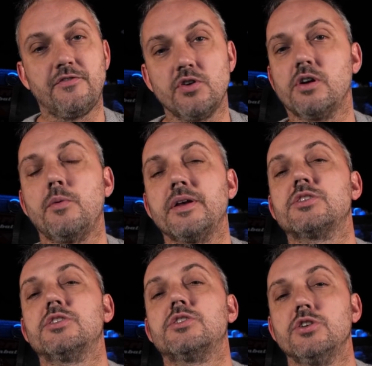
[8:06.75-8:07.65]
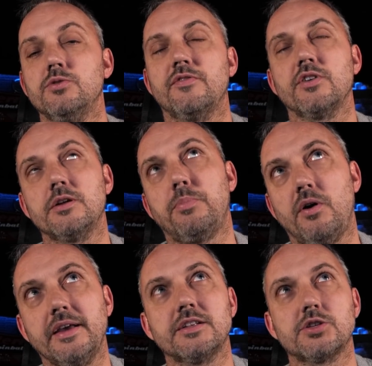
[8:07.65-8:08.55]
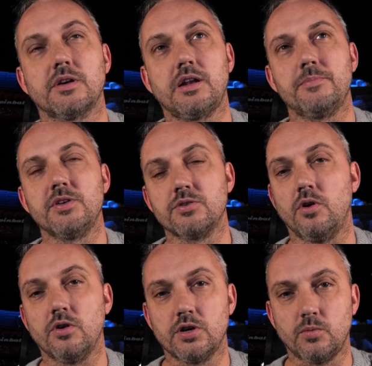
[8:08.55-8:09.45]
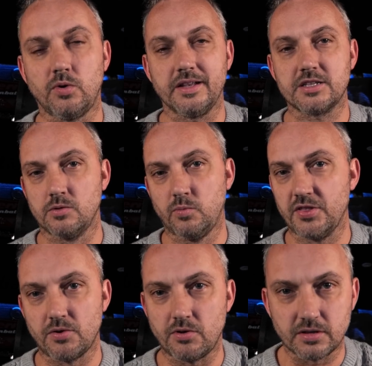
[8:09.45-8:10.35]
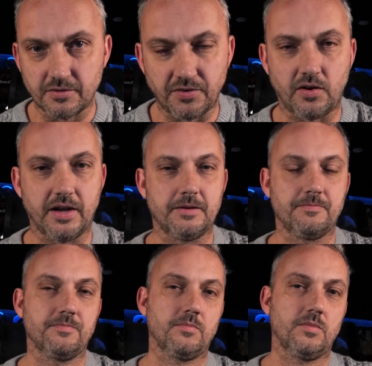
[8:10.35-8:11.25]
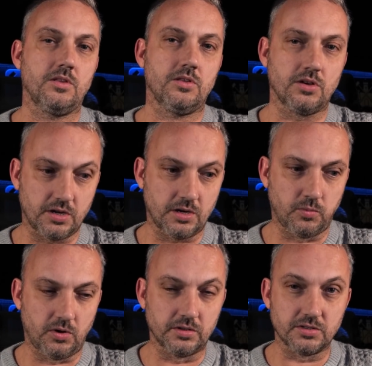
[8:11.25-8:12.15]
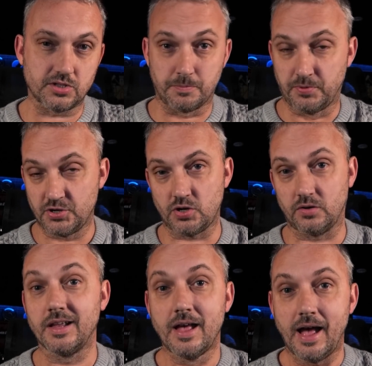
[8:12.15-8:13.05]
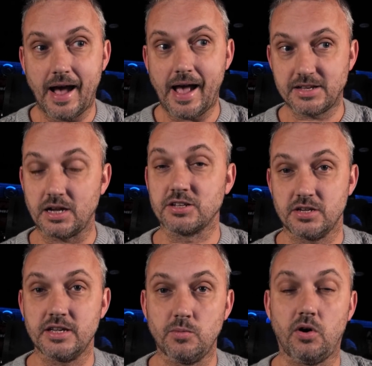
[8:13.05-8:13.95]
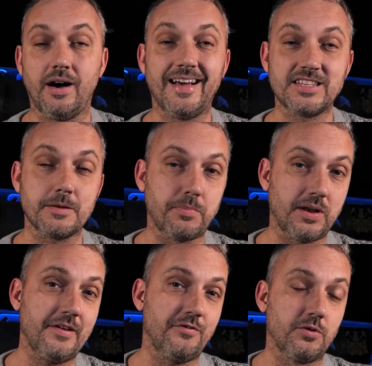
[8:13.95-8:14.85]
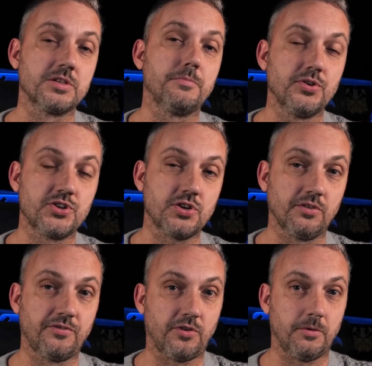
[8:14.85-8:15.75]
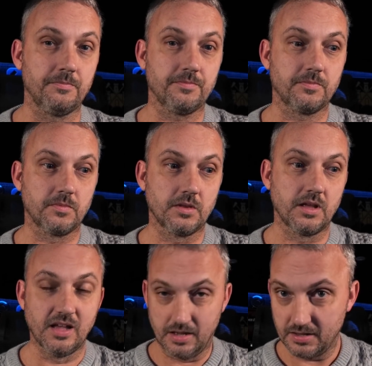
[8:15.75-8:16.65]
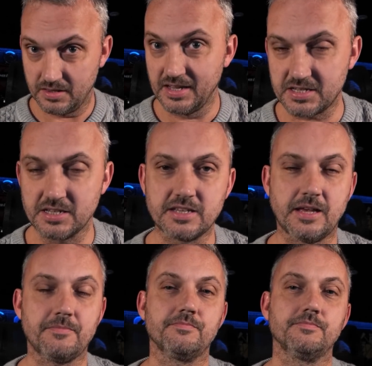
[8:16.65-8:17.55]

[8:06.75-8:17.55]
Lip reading: If you're going to buy into a club, you're not going to want it to wither on the vine. You're going to want to push on. And I tell you what, as a platform to push on from, this is it.